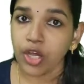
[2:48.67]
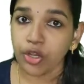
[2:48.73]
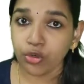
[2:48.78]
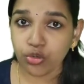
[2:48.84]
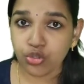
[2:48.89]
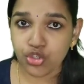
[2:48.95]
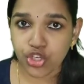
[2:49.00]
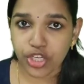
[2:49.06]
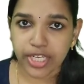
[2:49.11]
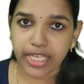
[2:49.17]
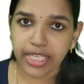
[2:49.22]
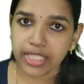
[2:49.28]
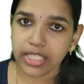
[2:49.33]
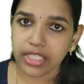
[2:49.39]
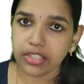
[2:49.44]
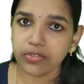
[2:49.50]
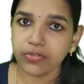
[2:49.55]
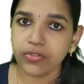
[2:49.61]
Ruchihi,
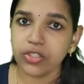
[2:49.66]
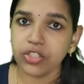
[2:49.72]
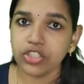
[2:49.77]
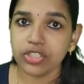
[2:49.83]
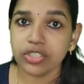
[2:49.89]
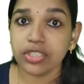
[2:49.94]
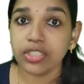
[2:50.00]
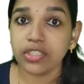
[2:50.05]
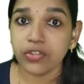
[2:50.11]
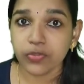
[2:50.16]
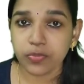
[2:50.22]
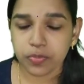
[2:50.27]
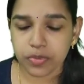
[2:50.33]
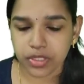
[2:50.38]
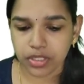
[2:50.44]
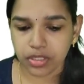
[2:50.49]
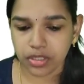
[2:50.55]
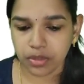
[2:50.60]
that is good
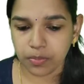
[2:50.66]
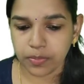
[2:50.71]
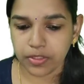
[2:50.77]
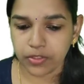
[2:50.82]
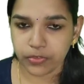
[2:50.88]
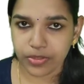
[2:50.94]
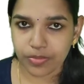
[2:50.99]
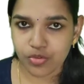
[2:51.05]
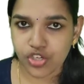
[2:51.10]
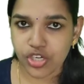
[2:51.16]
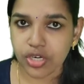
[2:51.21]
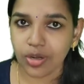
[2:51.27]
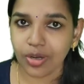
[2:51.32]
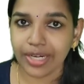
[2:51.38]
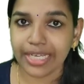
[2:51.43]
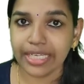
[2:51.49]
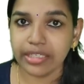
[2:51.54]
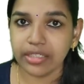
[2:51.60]
taste, perception
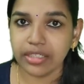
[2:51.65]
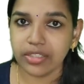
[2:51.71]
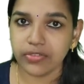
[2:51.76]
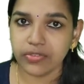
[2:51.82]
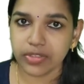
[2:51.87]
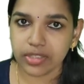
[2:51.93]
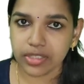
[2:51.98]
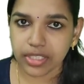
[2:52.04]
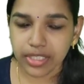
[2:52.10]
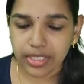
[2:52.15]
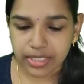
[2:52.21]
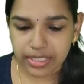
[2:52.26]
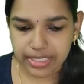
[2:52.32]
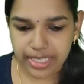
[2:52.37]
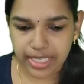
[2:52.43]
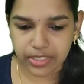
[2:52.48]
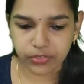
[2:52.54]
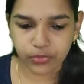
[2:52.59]
or increase in the
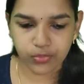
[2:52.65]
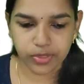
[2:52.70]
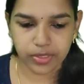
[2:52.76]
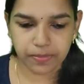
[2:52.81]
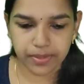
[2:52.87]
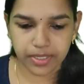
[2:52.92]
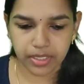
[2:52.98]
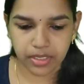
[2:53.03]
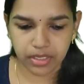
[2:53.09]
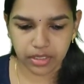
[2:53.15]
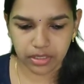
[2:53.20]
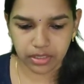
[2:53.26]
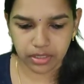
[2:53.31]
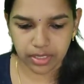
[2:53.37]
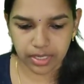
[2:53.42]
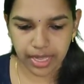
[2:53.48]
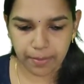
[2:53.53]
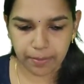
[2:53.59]
taste will be
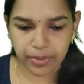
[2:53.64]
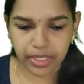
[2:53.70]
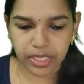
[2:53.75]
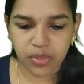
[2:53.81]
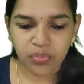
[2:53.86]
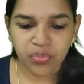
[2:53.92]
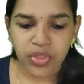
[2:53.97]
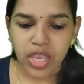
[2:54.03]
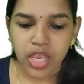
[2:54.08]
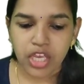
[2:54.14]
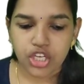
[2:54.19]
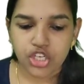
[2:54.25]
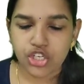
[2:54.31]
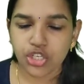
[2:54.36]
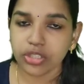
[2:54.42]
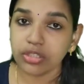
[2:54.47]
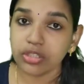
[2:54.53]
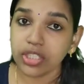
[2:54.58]
happening.
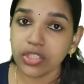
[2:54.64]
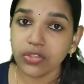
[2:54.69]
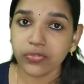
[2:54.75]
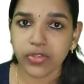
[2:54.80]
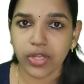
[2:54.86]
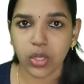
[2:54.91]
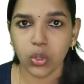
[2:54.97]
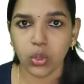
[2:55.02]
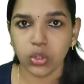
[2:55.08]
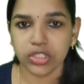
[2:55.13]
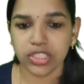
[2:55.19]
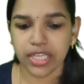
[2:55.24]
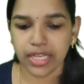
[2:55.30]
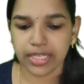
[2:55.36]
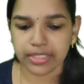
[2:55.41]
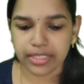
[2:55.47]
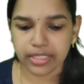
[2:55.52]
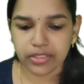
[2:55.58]
Kshutrit
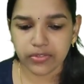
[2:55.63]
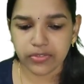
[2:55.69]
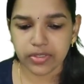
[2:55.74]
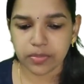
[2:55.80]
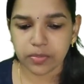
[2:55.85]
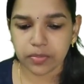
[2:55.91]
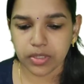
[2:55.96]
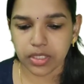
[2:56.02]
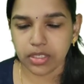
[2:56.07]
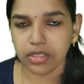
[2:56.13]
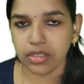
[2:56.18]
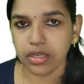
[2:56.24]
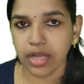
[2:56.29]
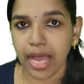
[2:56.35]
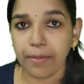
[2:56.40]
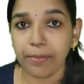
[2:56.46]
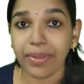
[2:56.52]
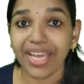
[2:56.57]
sahodaya, that is the
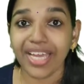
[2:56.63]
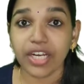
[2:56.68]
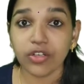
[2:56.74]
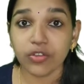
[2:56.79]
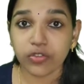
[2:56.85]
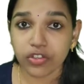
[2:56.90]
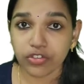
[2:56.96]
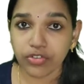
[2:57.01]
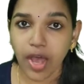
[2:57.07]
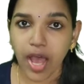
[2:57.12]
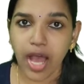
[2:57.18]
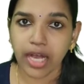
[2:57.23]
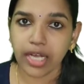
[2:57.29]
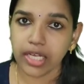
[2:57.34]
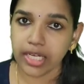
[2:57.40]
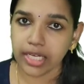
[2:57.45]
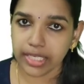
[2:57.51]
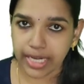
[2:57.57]
appearance of
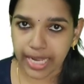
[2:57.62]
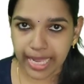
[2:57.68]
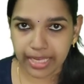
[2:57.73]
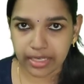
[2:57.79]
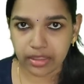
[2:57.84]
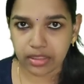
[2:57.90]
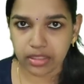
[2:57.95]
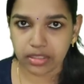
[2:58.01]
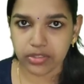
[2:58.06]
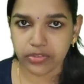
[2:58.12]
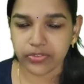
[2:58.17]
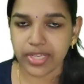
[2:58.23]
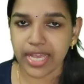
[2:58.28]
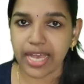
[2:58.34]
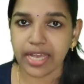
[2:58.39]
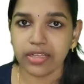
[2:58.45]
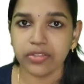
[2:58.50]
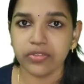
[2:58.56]
hunger and
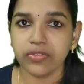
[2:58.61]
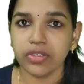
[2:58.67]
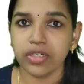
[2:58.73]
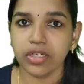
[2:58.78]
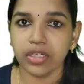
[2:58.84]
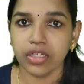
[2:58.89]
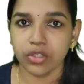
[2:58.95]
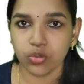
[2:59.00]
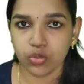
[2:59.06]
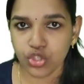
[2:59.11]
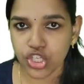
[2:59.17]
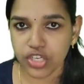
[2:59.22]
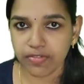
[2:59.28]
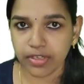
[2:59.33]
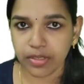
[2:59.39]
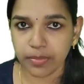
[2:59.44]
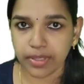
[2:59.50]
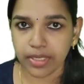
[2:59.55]
thirst, as
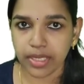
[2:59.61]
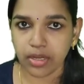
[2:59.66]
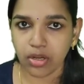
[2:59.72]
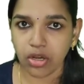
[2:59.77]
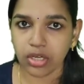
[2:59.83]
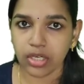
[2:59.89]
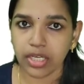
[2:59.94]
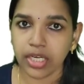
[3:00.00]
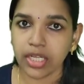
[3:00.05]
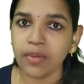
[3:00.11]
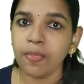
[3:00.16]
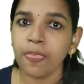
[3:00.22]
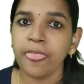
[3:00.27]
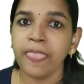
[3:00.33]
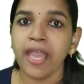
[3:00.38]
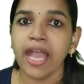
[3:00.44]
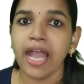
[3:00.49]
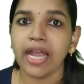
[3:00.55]
ruchi will be occurring
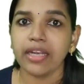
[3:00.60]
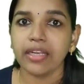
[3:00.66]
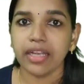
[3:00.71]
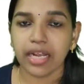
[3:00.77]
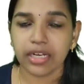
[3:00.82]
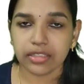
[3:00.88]
and